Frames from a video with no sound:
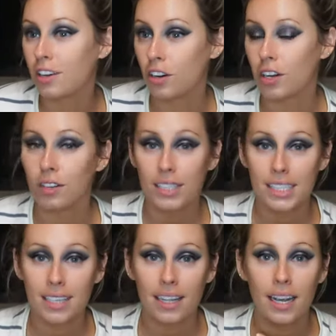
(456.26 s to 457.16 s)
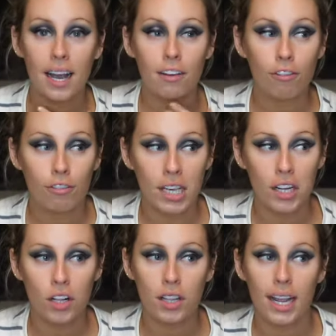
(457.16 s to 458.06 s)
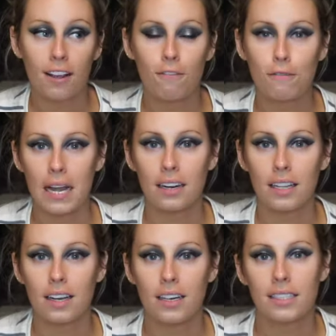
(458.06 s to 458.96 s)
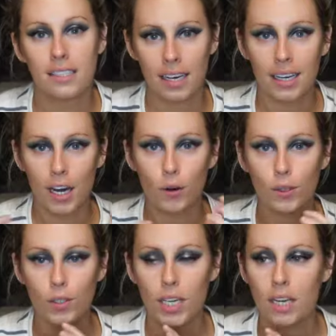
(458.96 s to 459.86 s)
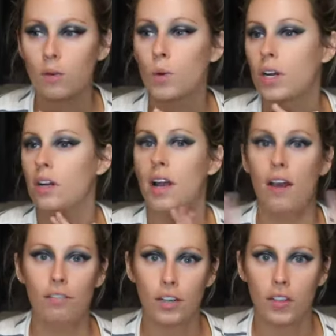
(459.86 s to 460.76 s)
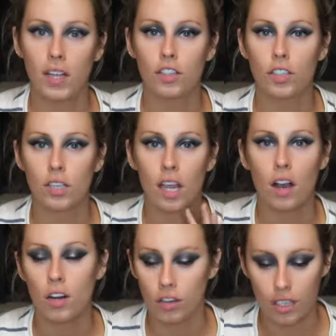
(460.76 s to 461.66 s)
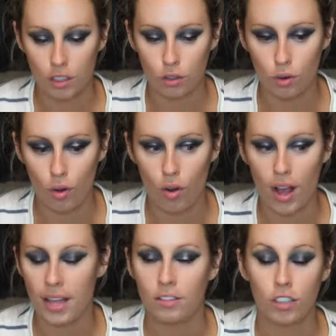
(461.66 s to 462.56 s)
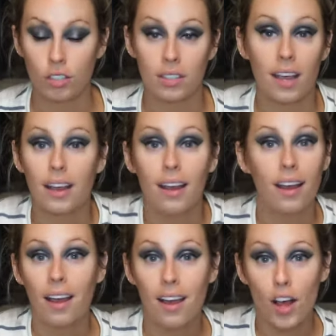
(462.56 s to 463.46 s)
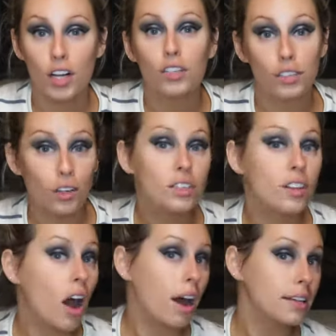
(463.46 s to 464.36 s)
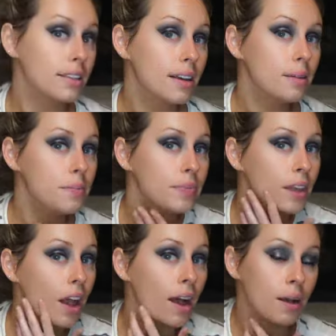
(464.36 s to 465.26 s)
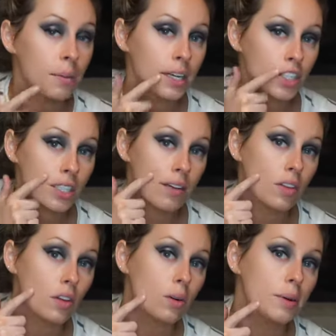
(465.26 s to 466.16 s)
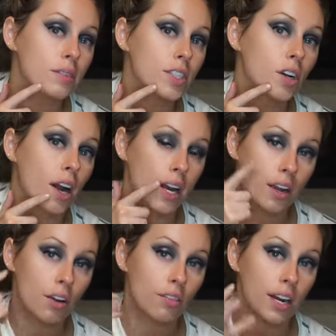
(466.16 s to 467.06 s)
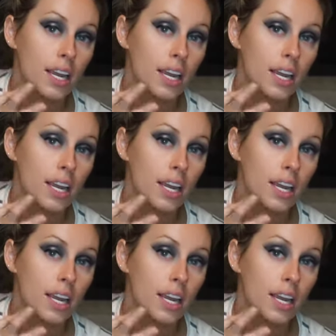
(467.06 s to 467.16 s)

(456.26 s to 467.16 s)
good recently. I feel like I've finally gotten a skincare routine where everything's just like under control and just like looks awesome. I just have a little bit of scarring over